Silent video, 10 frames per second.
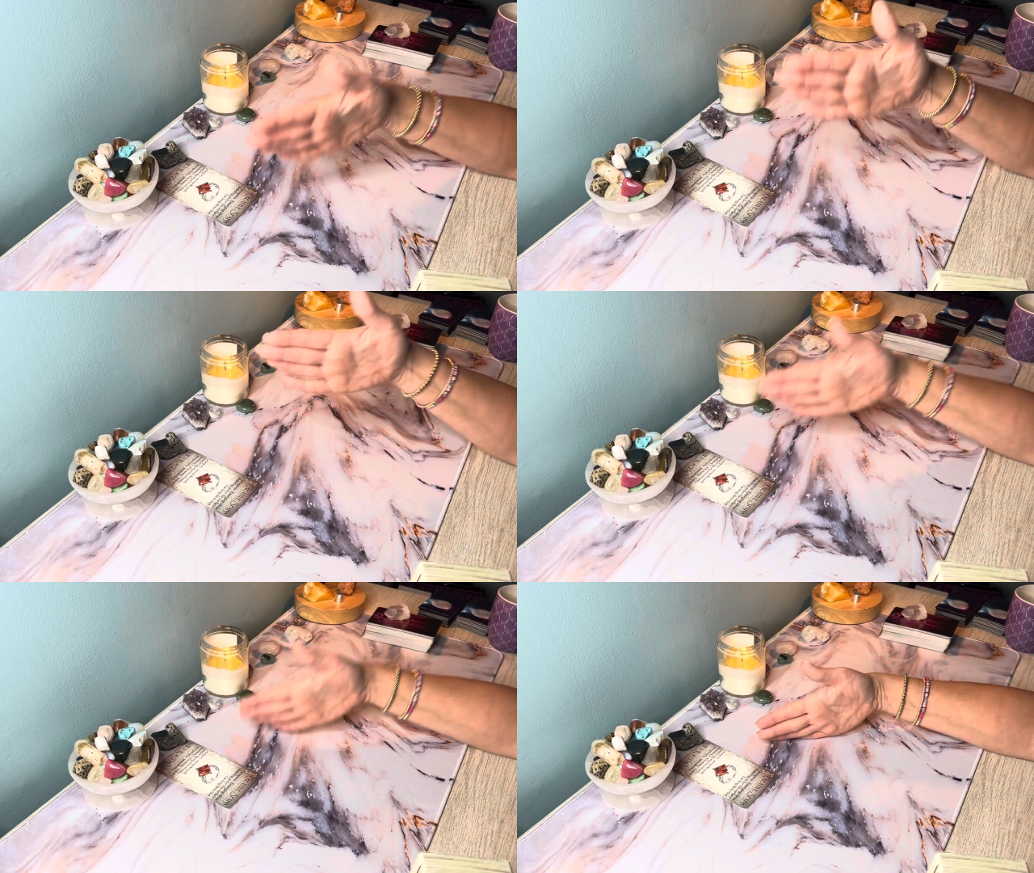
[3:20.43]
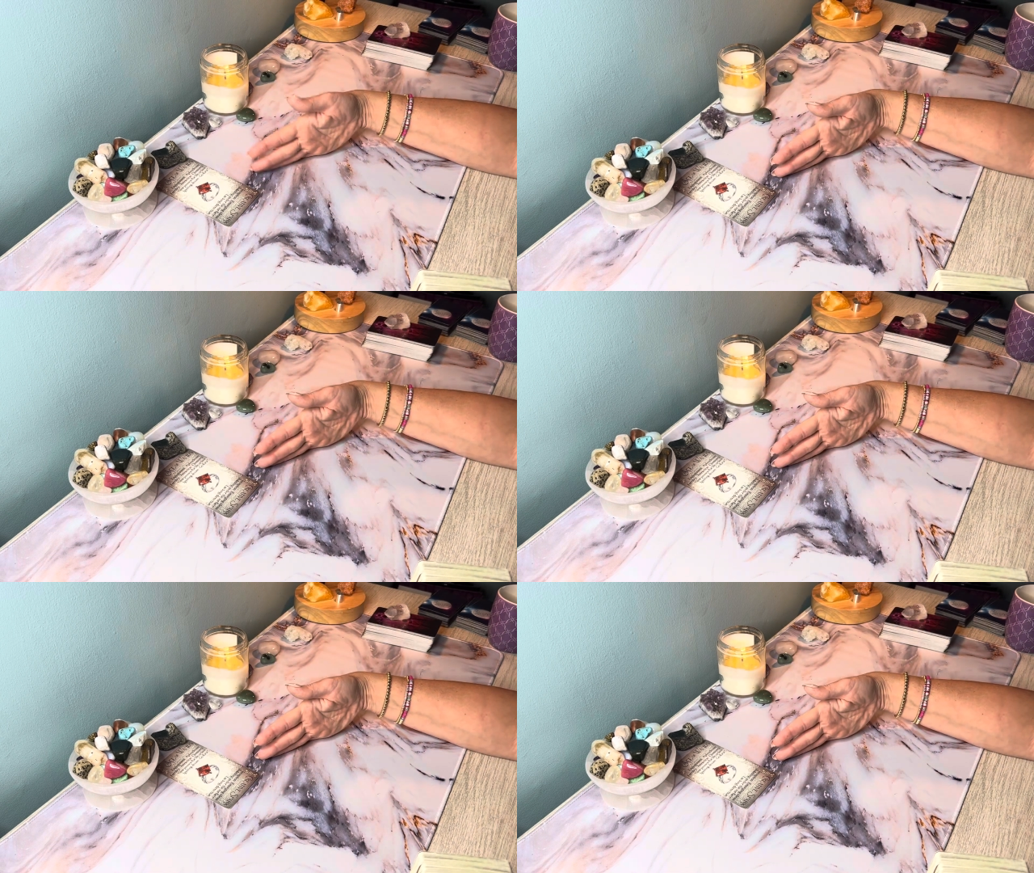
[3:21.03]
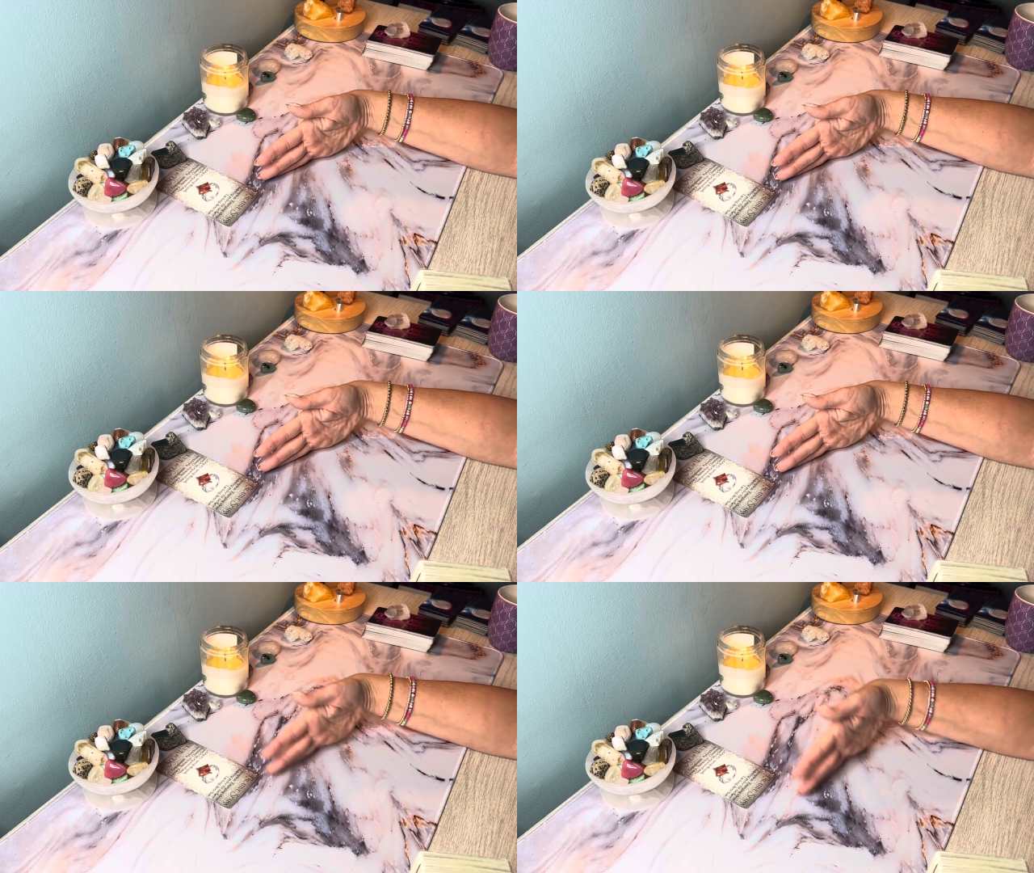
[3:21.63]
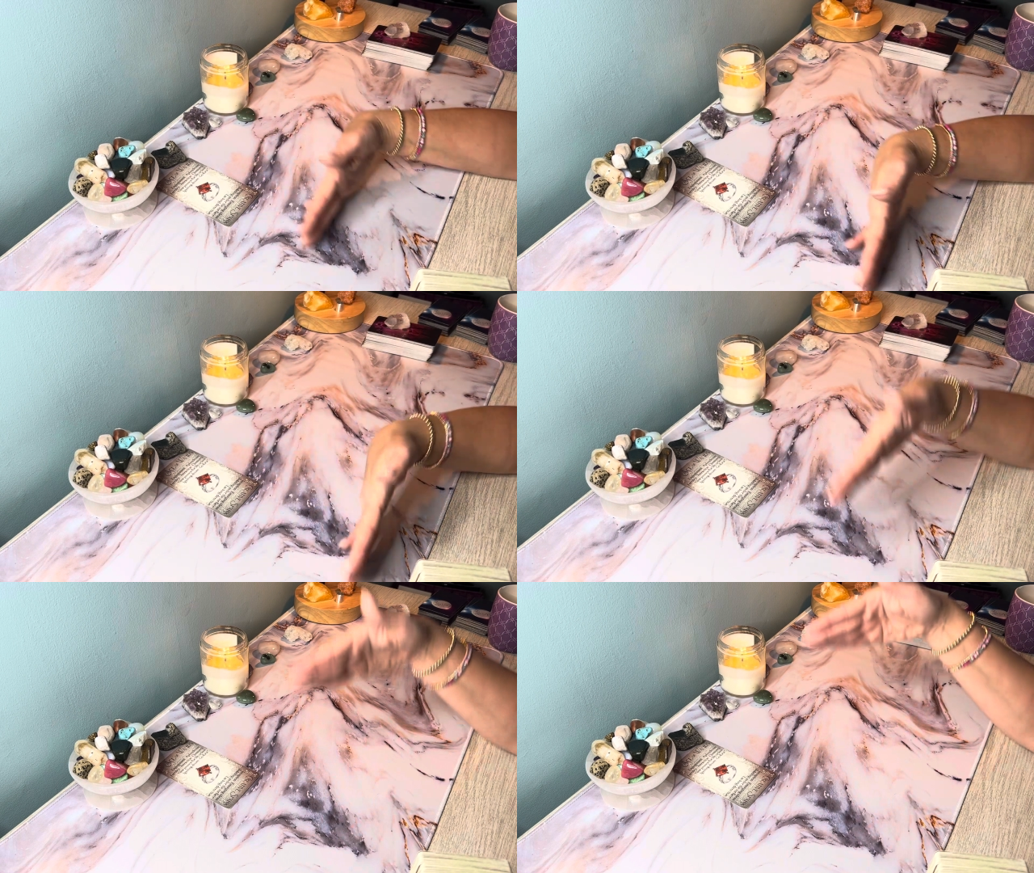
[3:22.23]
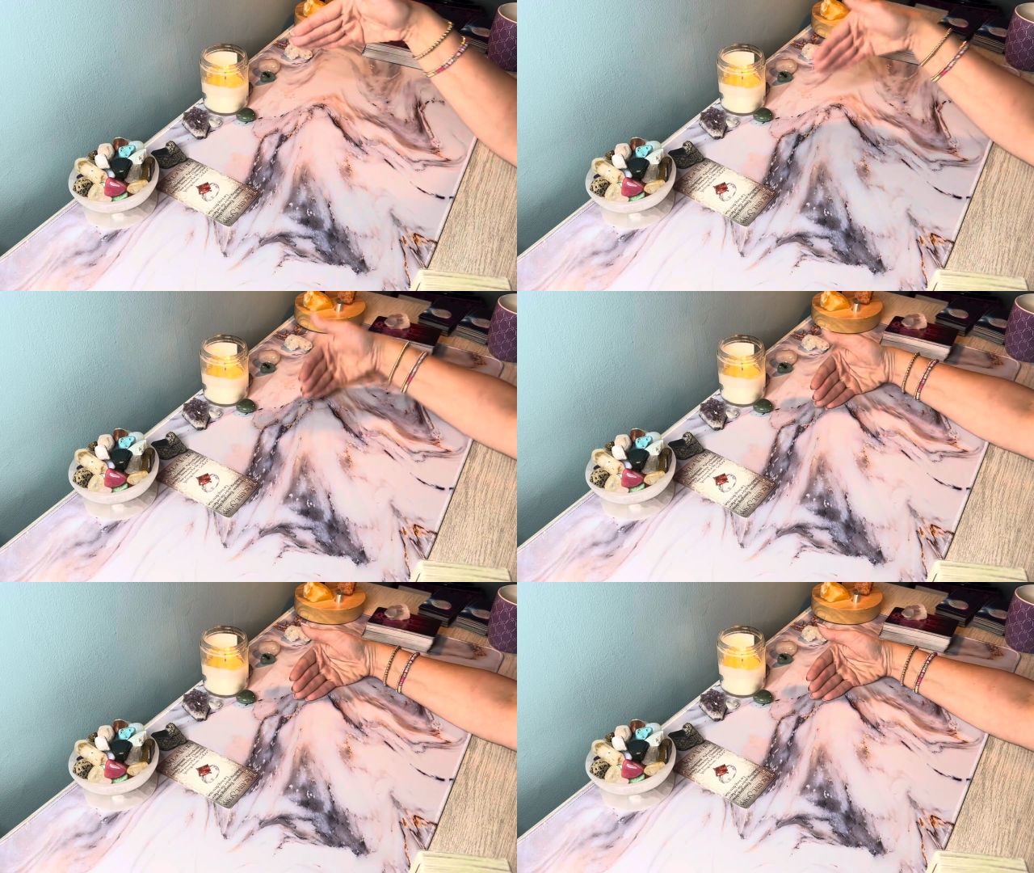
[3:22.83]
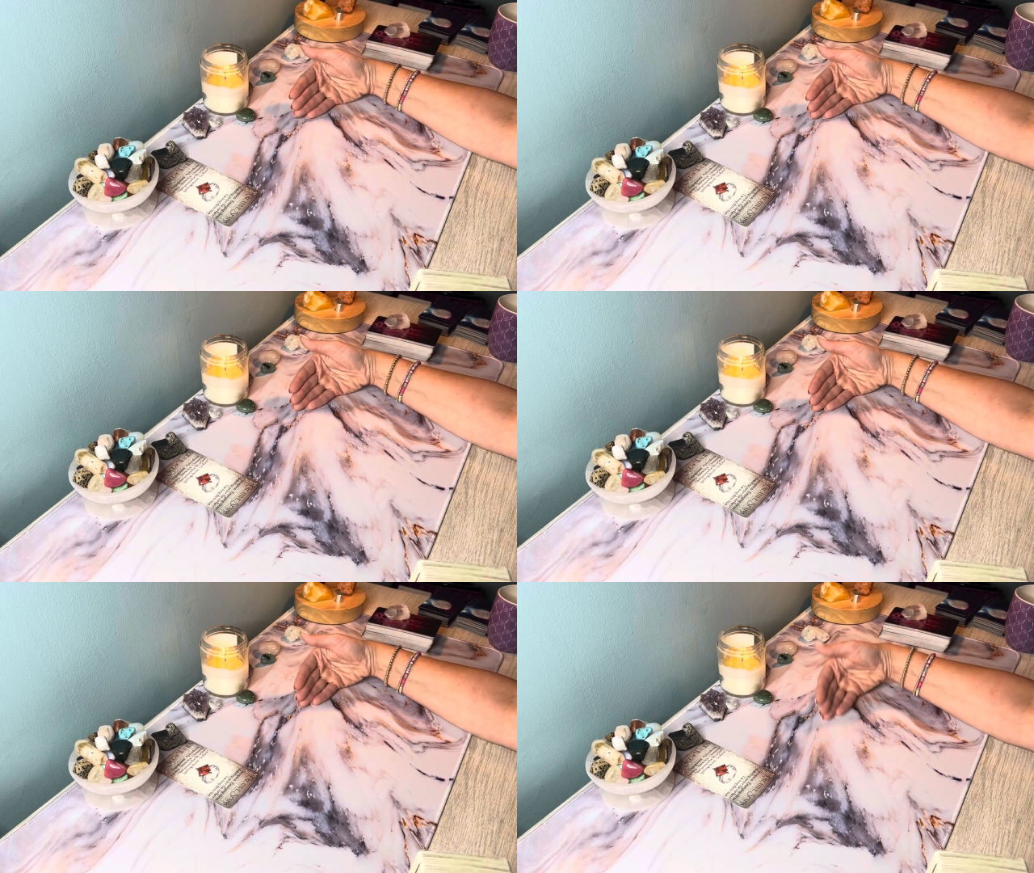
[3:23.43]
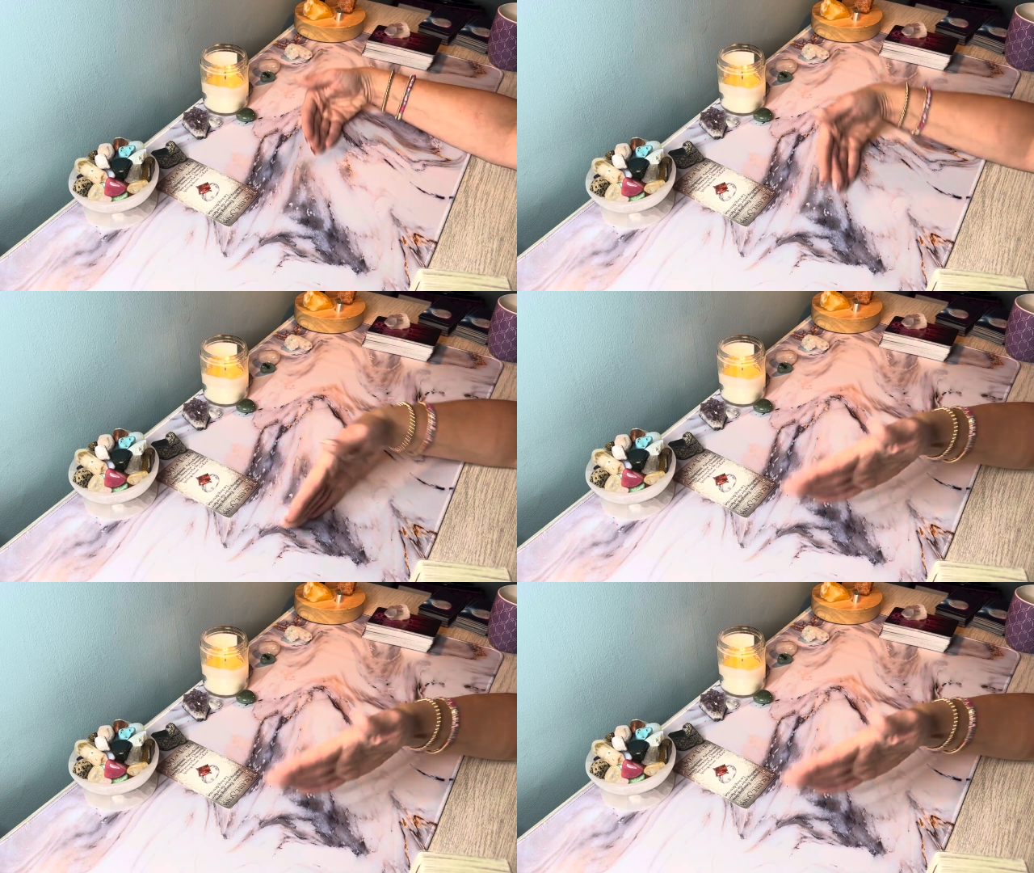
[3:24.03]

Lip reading: (no speaker visible)